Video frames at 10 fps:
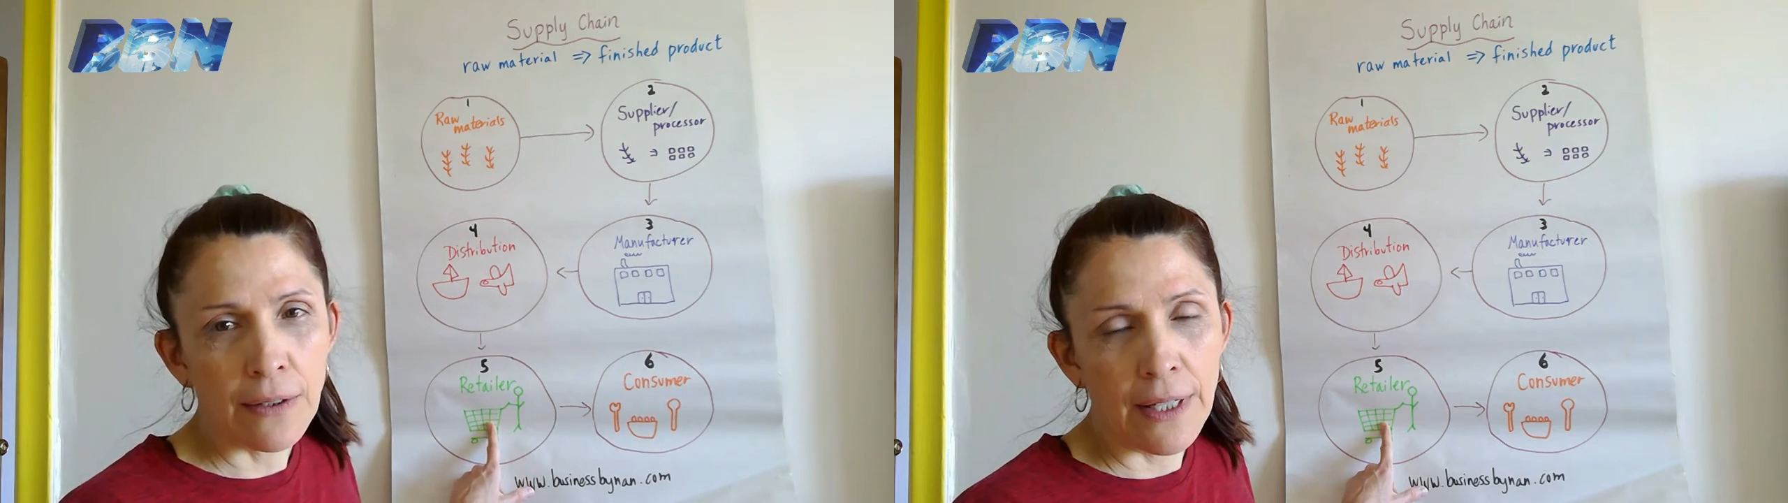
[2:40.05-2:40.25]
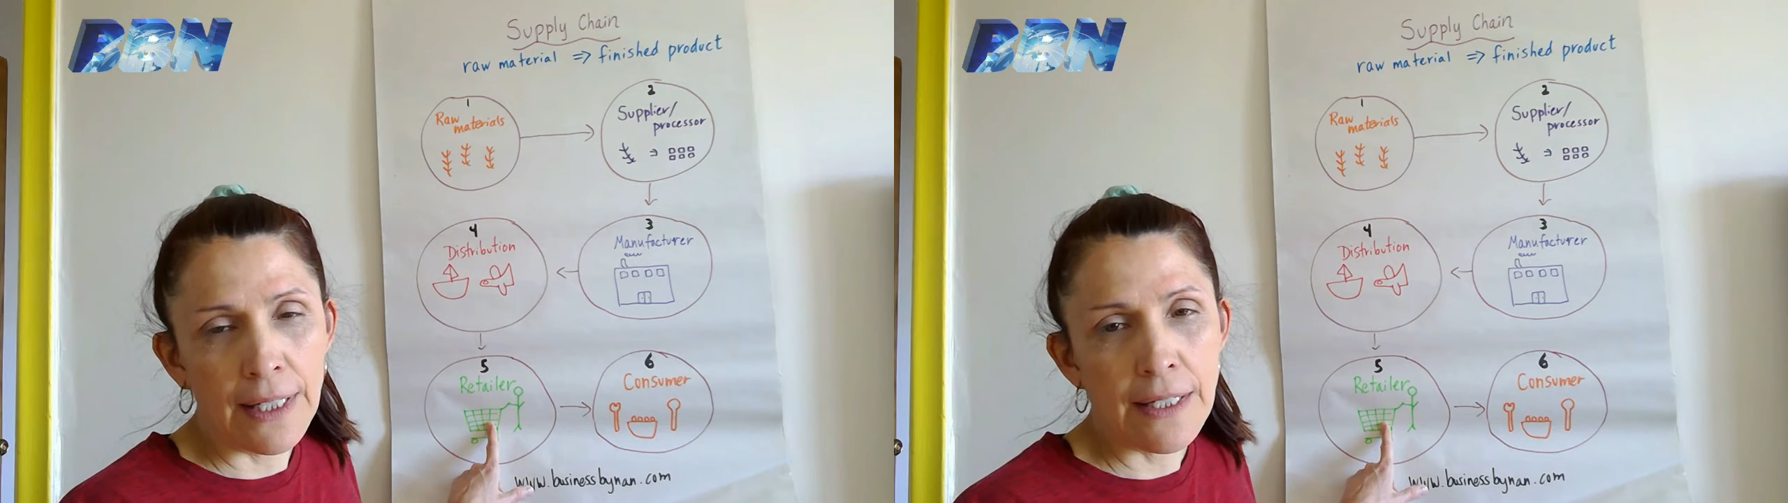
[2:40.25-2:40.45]

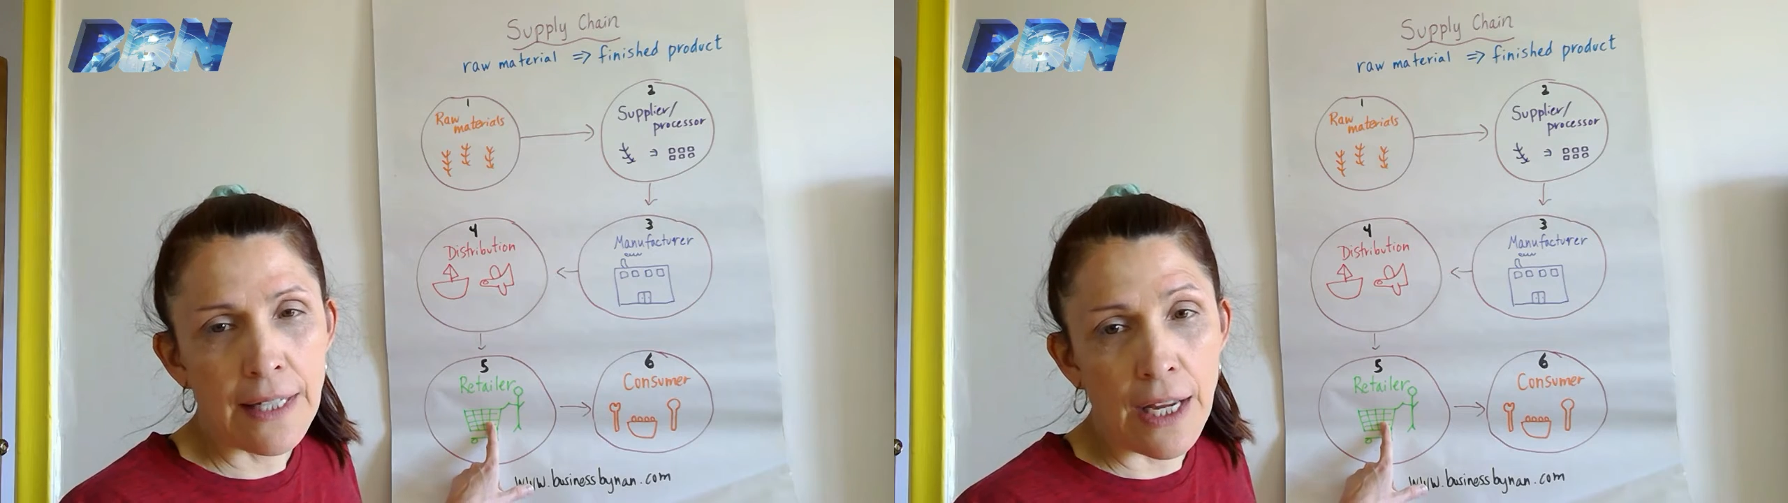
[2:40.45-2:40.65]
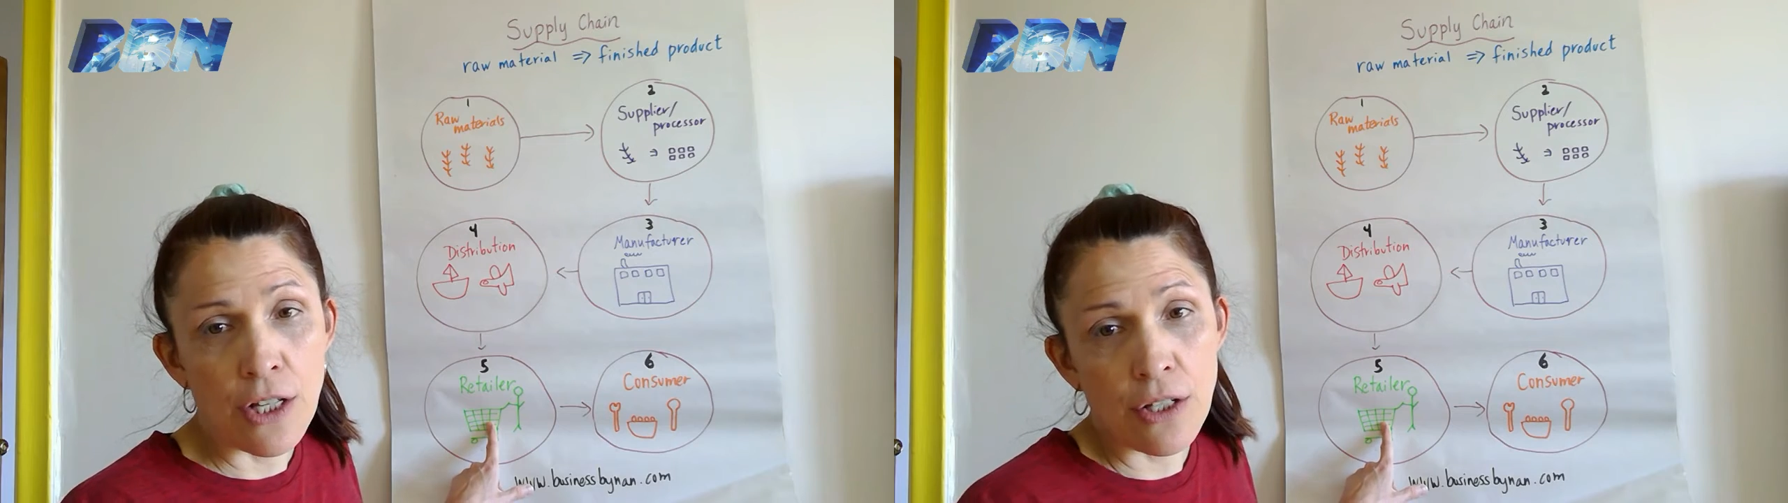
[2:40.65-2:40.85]
in this
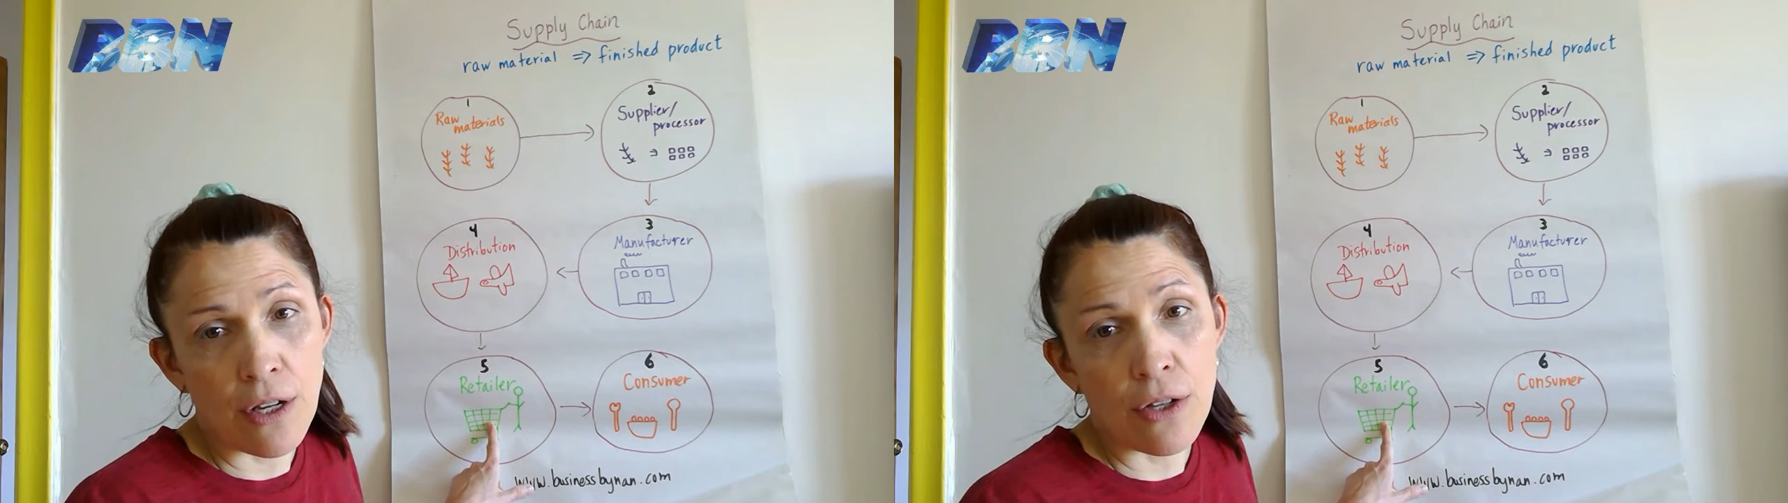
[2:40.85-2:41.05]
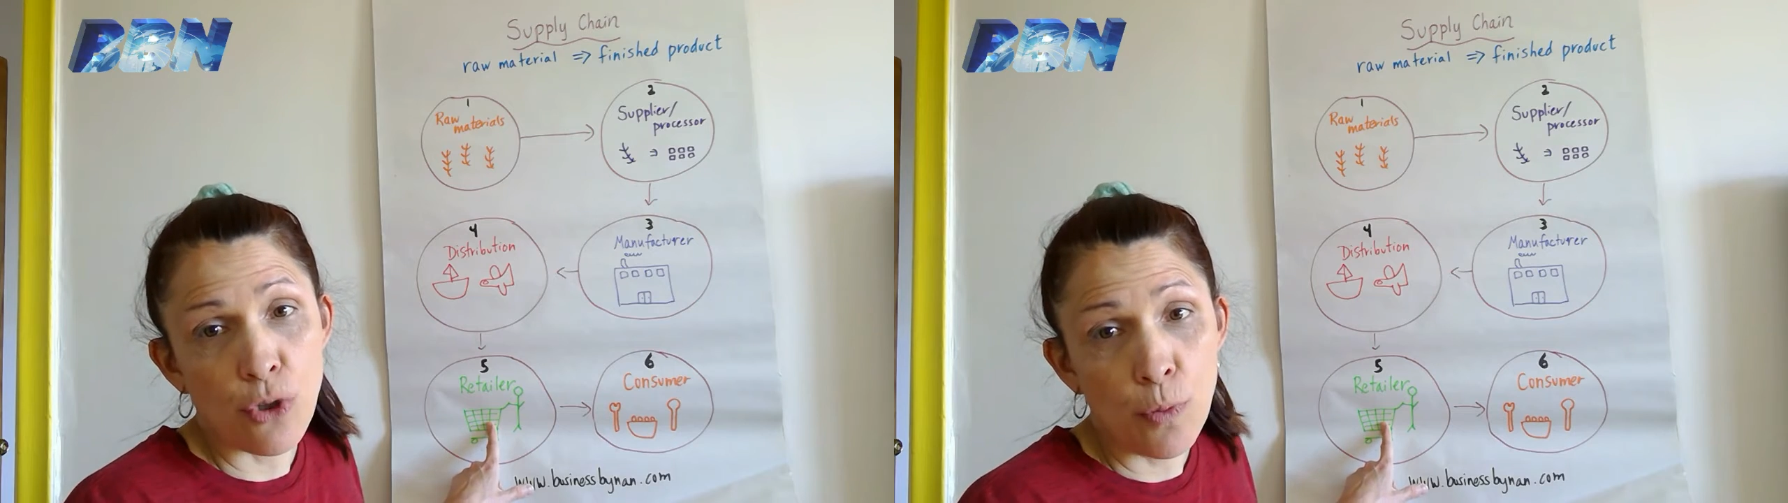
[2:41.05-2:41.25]
case
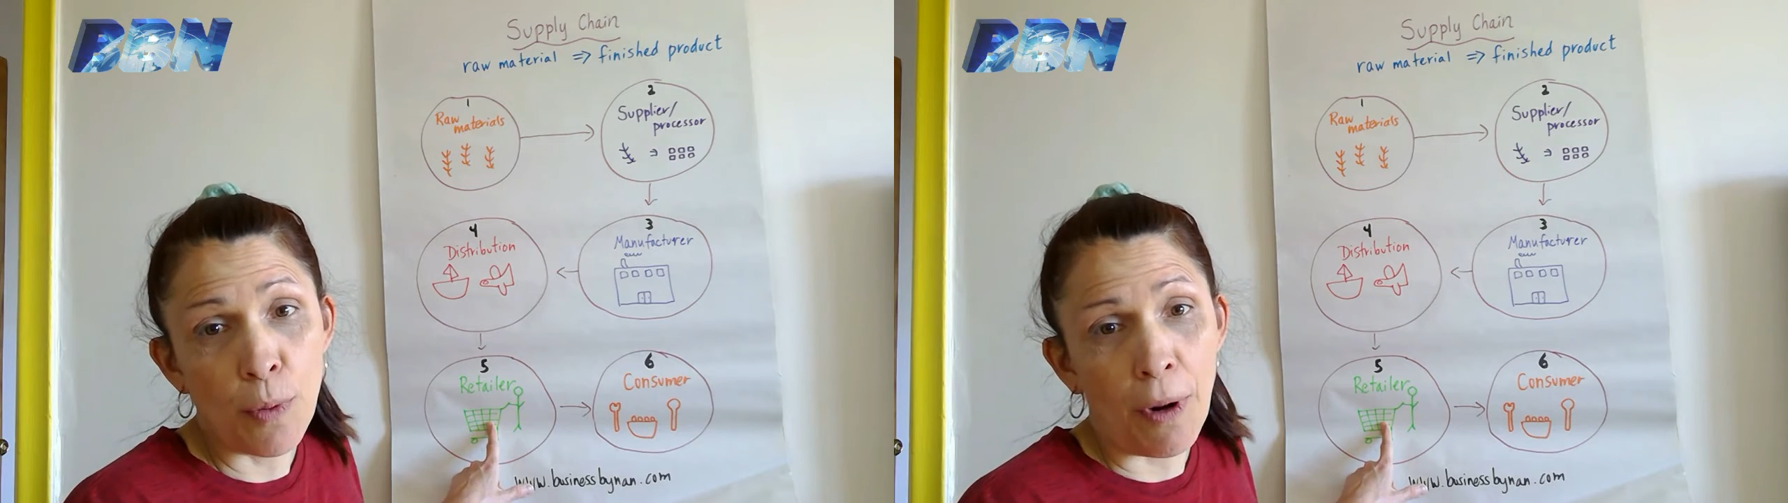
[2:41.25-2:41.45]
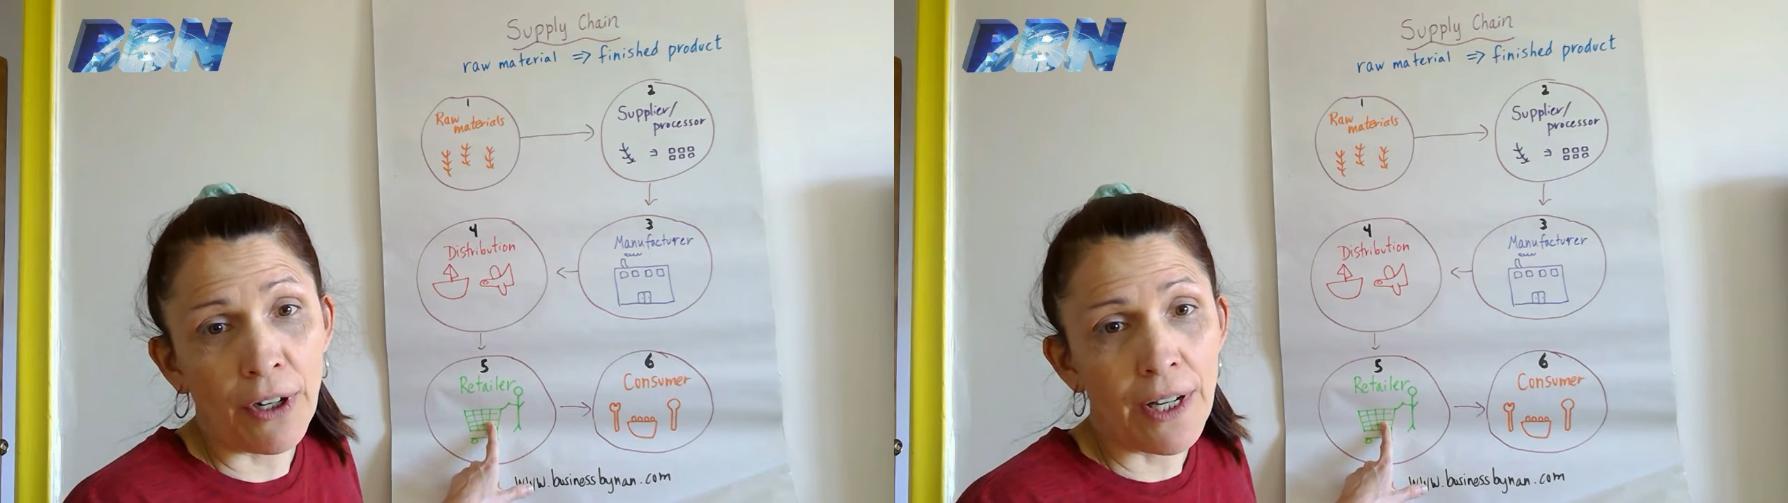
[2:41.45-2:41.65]
a
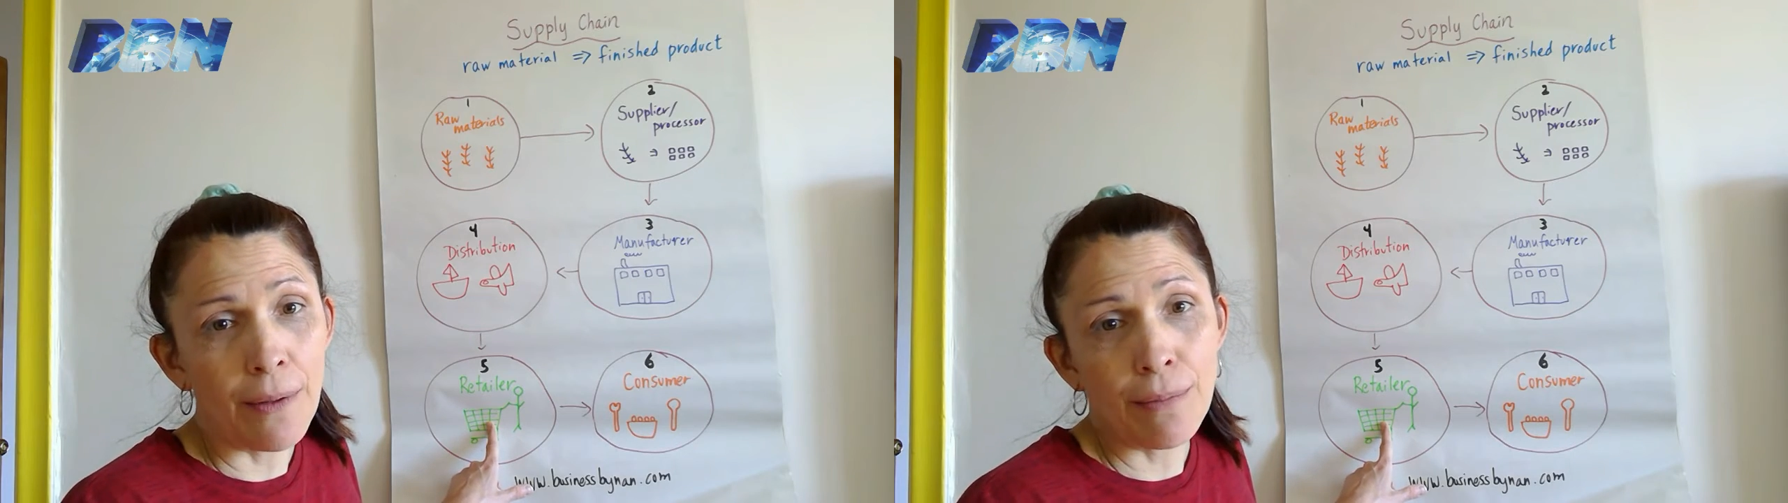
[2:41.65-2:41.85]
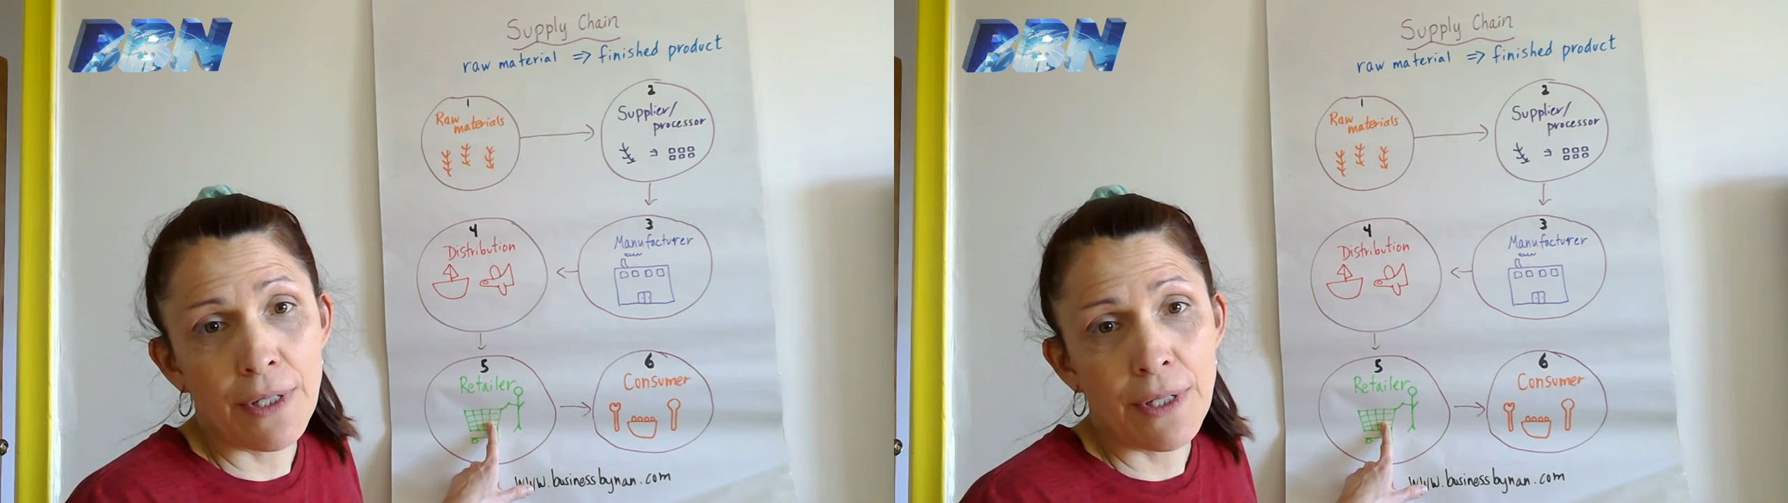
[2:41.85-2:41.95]
supermarket